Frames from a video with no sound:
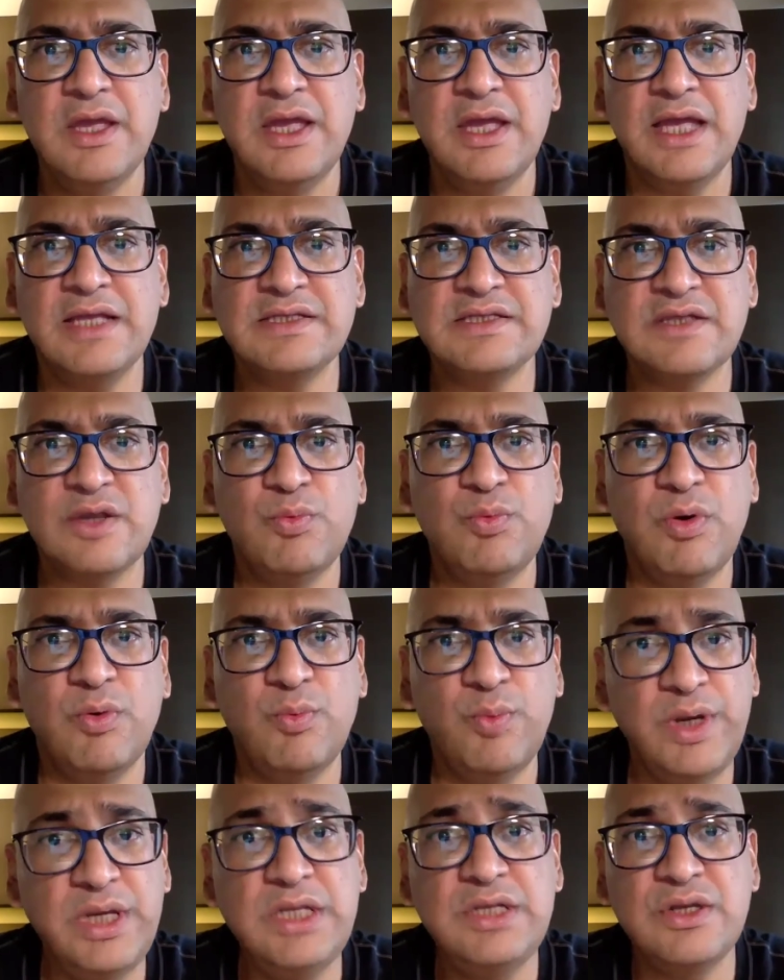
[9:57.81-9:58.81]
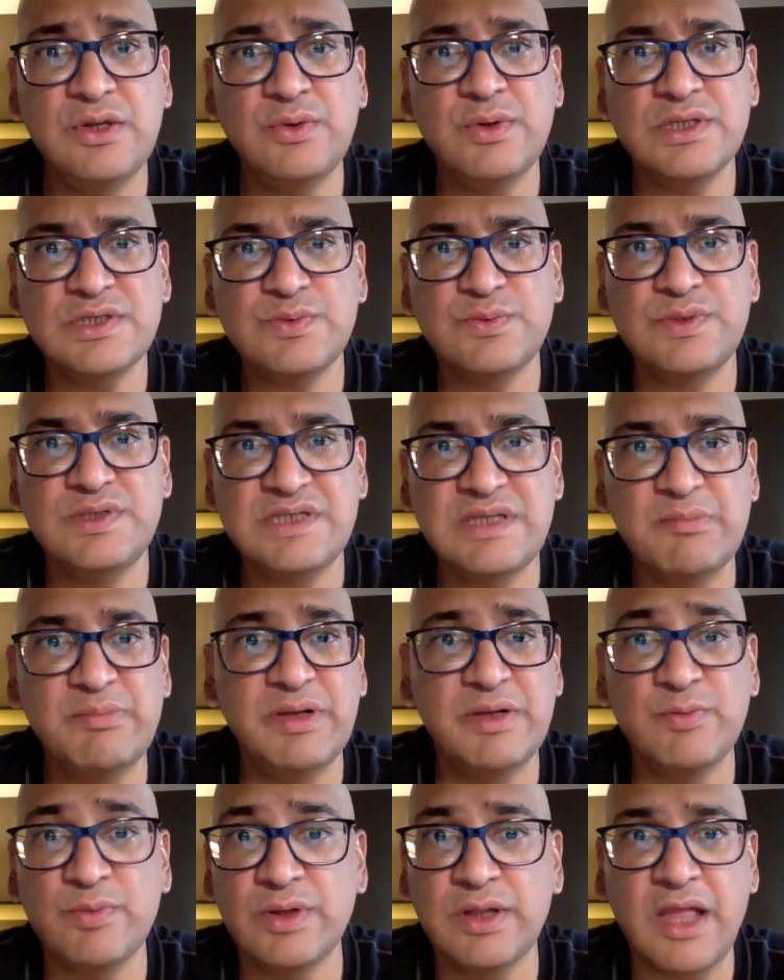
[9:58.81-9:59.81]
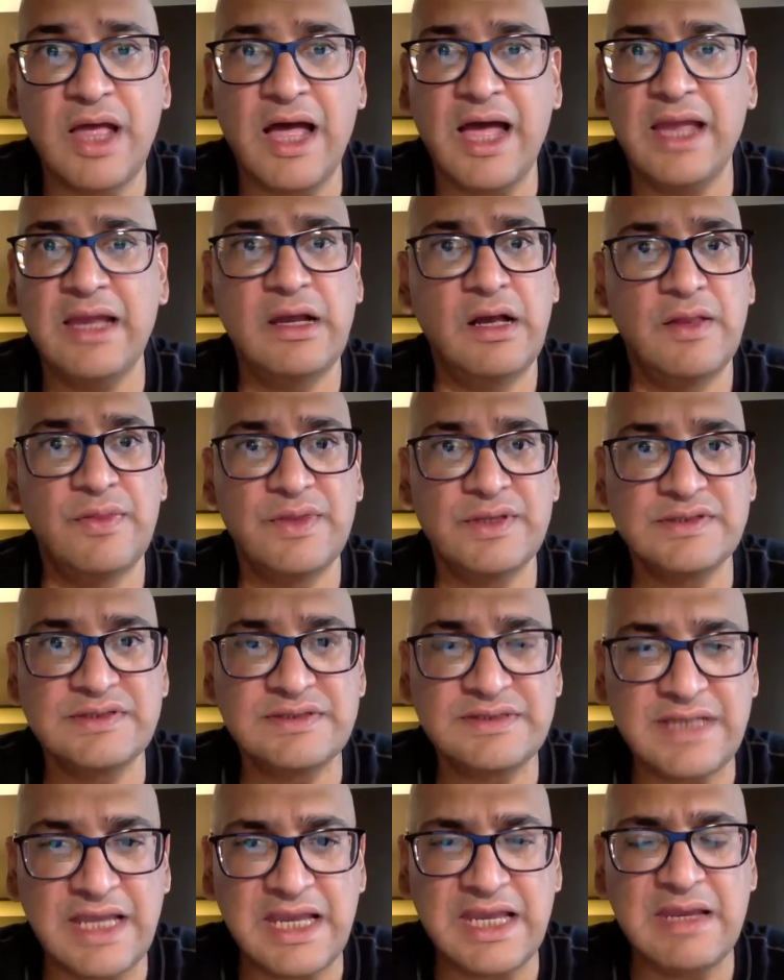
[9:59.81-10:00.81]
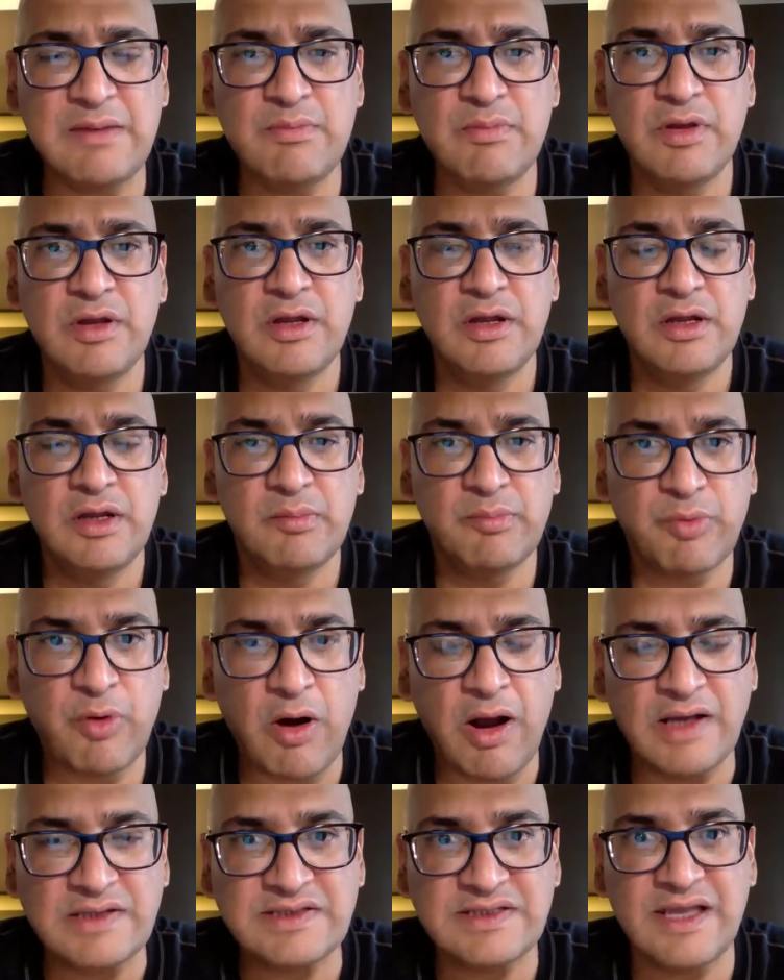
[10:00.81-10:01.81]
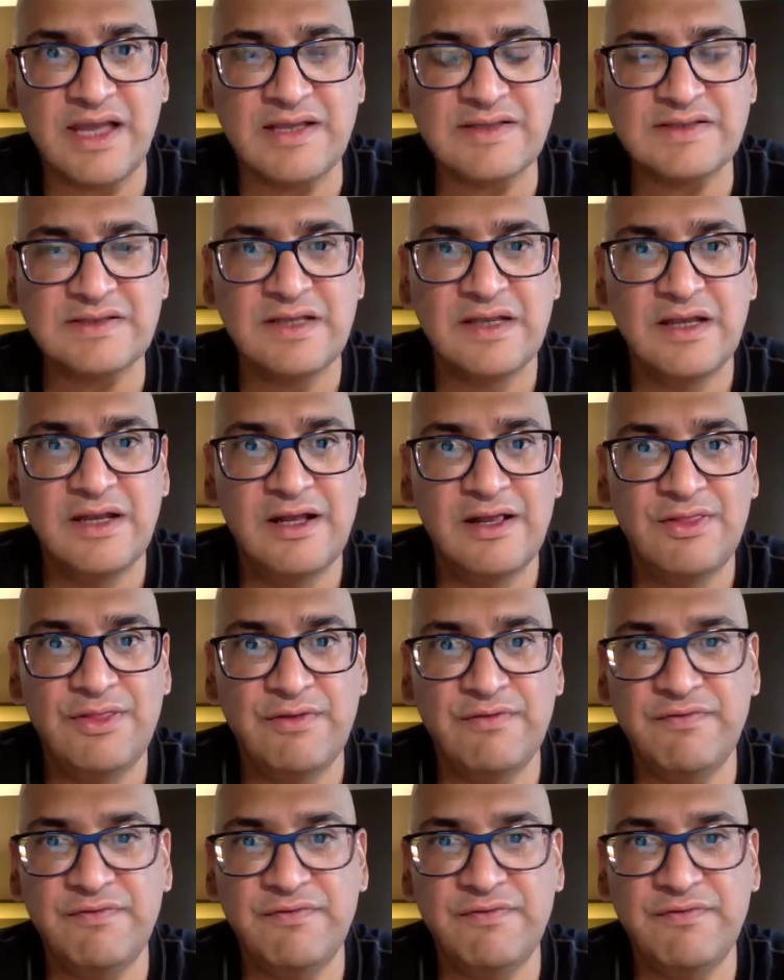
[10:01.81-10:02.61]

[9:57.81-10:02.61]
And so what we do is we simply rely on the same process that